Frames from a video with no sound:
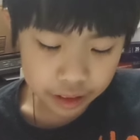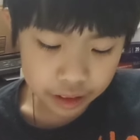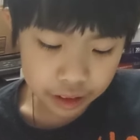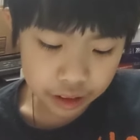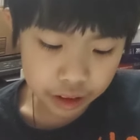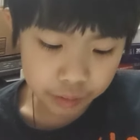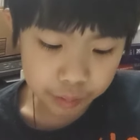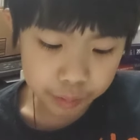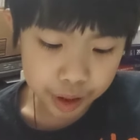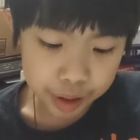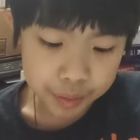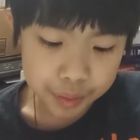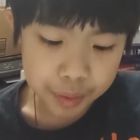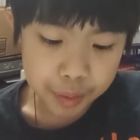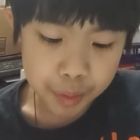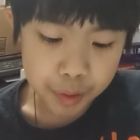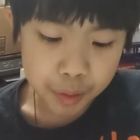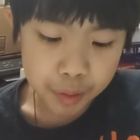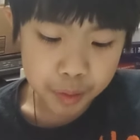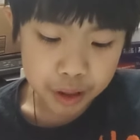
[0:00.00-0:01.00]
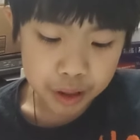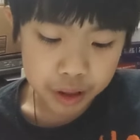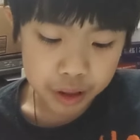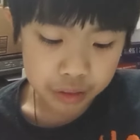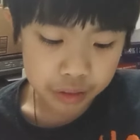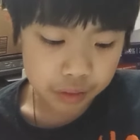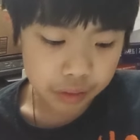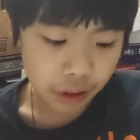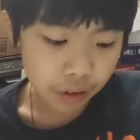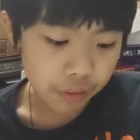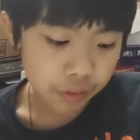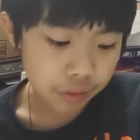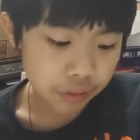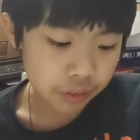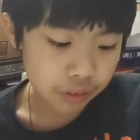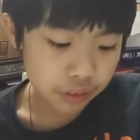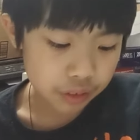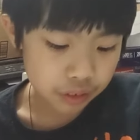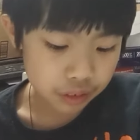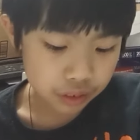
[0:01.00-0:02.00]
As baby boomers, we have
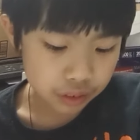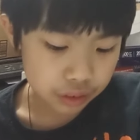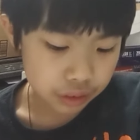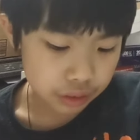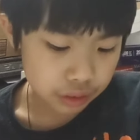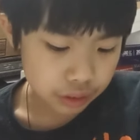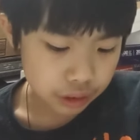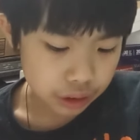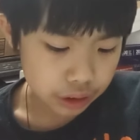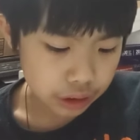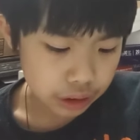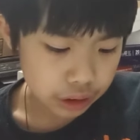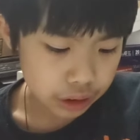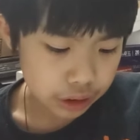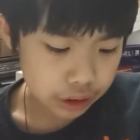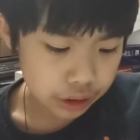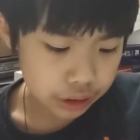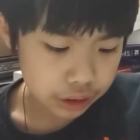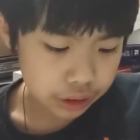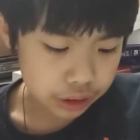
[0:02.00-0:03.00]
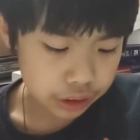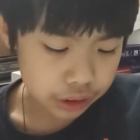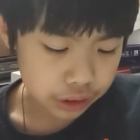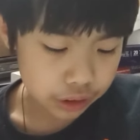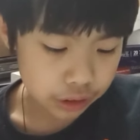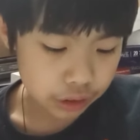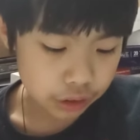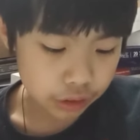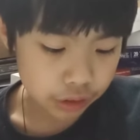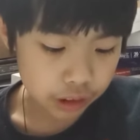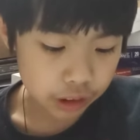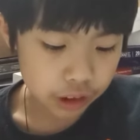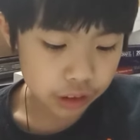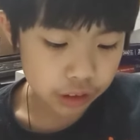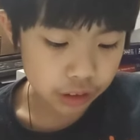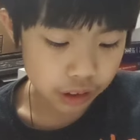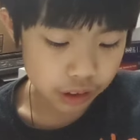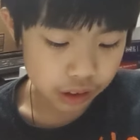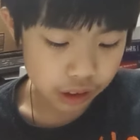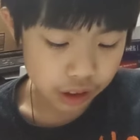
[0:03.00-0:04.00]
gone through three
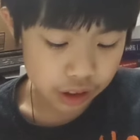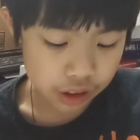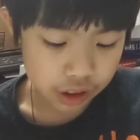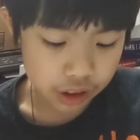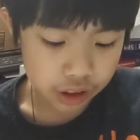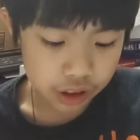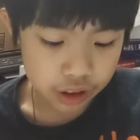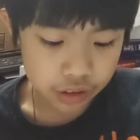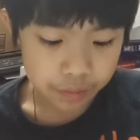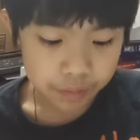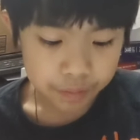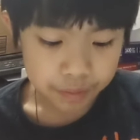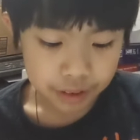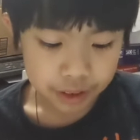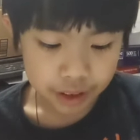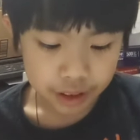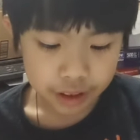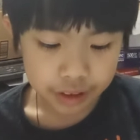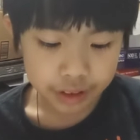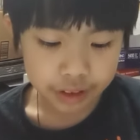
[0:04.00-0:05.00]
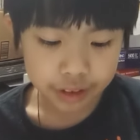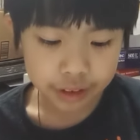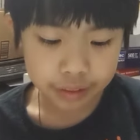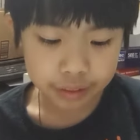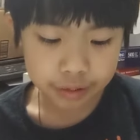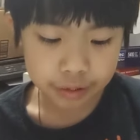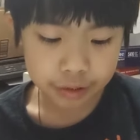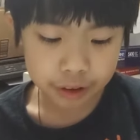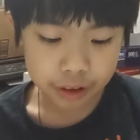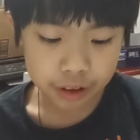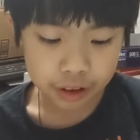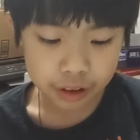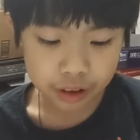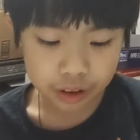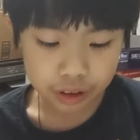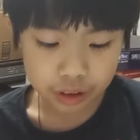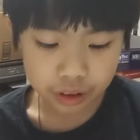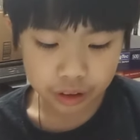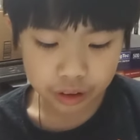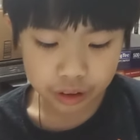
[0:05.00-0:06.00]
recessions, and some
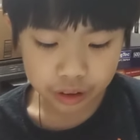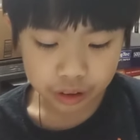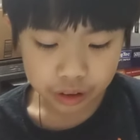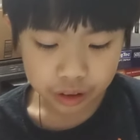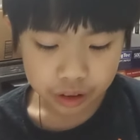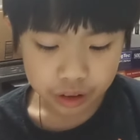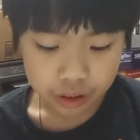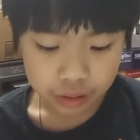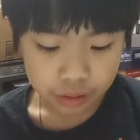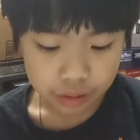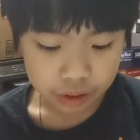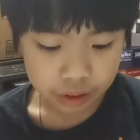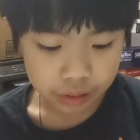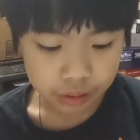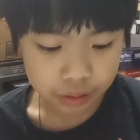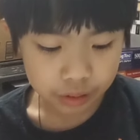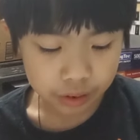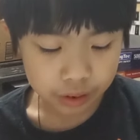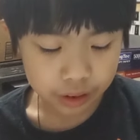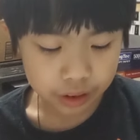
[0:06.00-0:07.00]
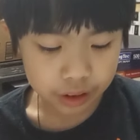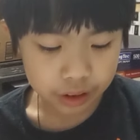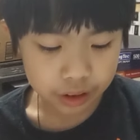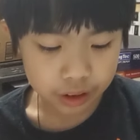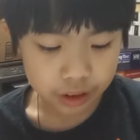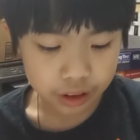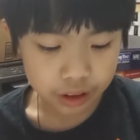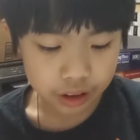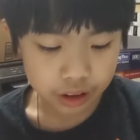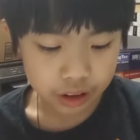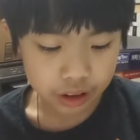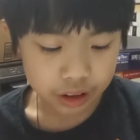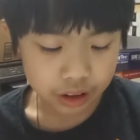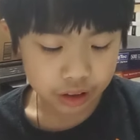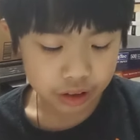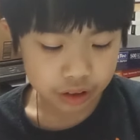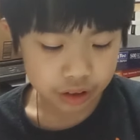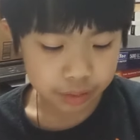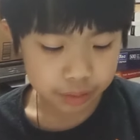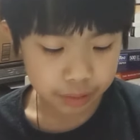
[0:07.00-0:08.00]
questions whether we are entering
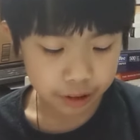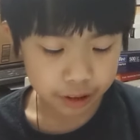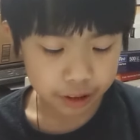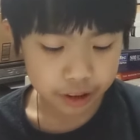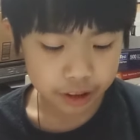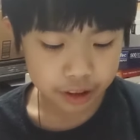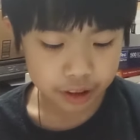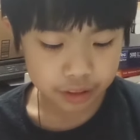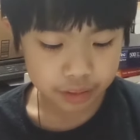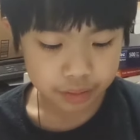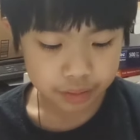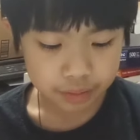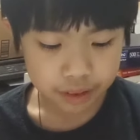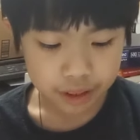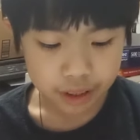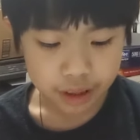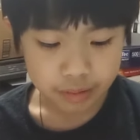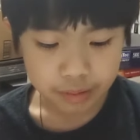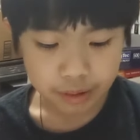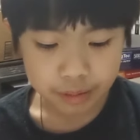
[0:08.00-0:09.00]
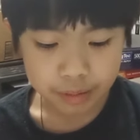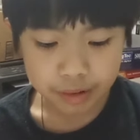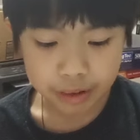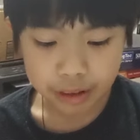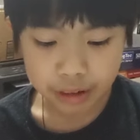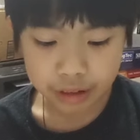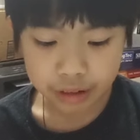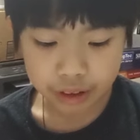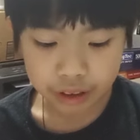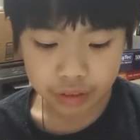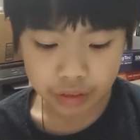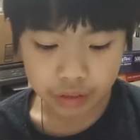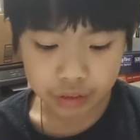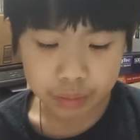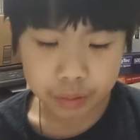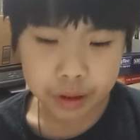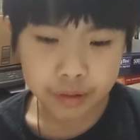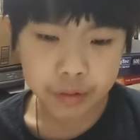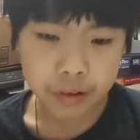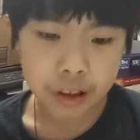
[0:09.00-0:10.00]
another depression. Maybe there will never
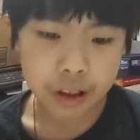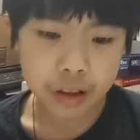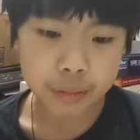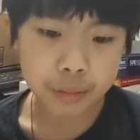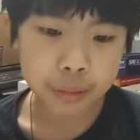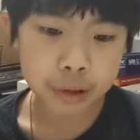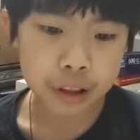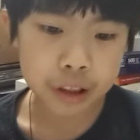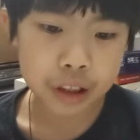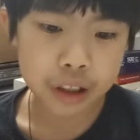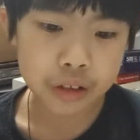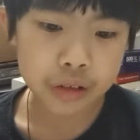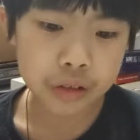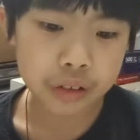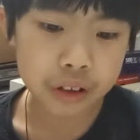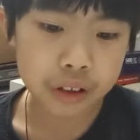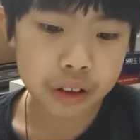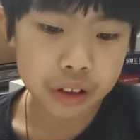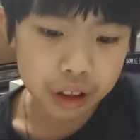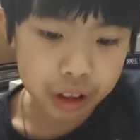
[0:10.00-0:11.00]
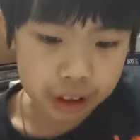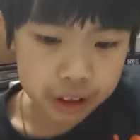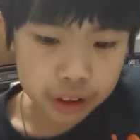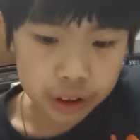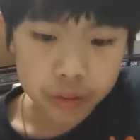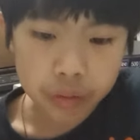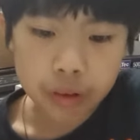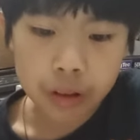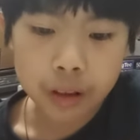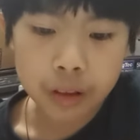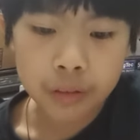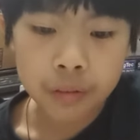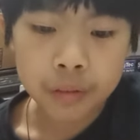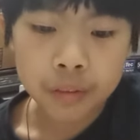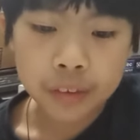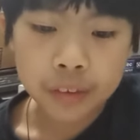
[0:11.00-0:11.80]
be one, but history says there will.